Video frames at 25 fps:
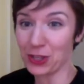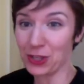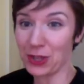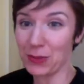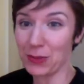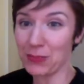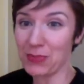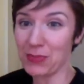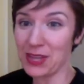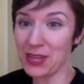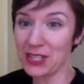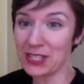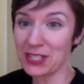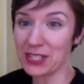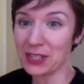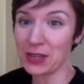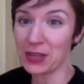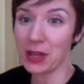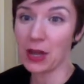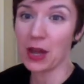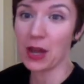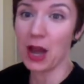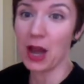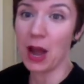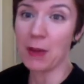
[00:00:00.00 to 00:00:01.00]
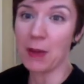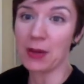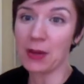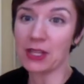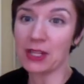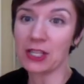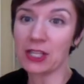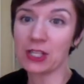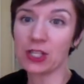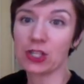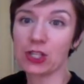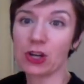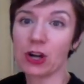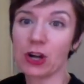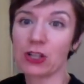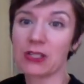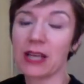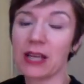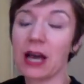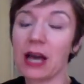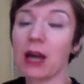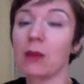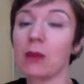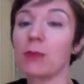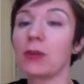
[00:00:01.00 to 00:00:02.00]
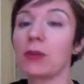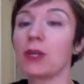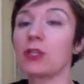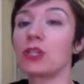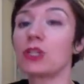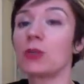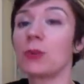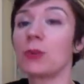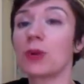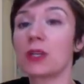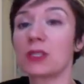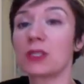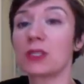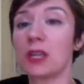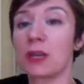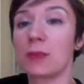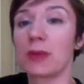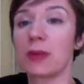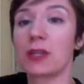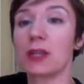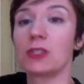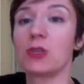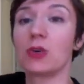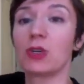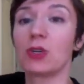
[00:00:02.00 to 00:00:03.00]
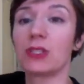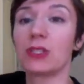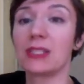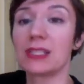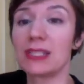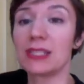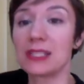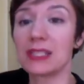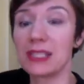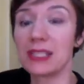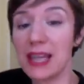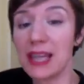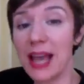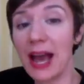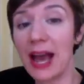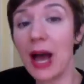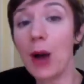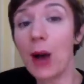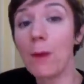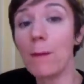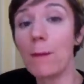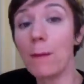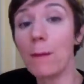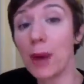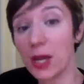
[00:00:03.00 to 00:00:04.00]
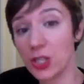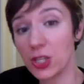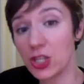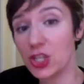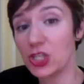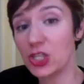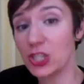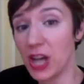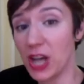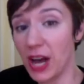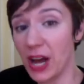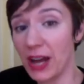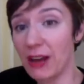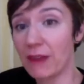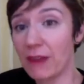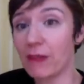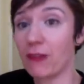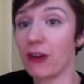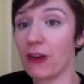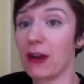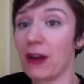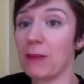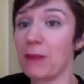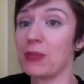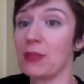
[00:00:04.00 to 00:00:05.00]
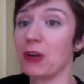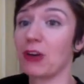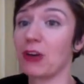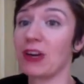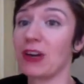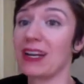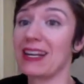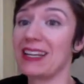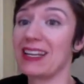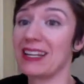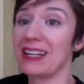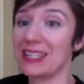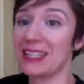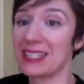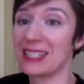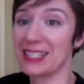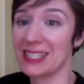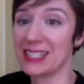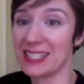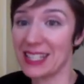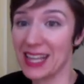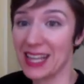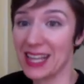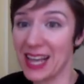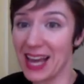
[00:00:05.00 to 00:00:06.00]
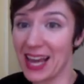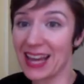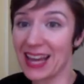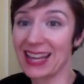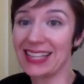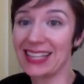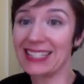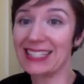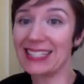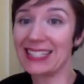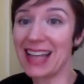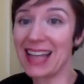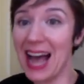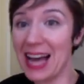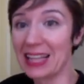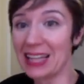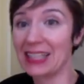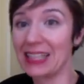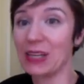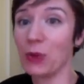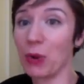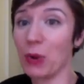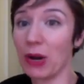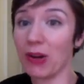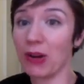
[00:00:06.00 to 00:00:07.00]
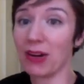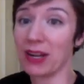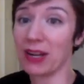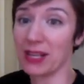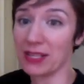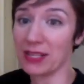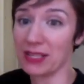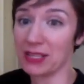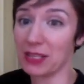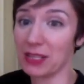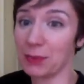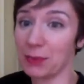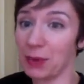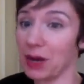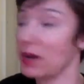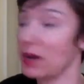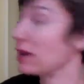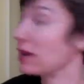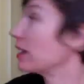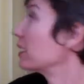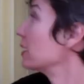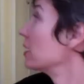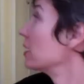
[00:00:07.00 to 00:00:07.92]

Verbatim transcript: And this, I mean, this starts out being super exciting because you can see how much diaphragm there is and exactly where it is in the body.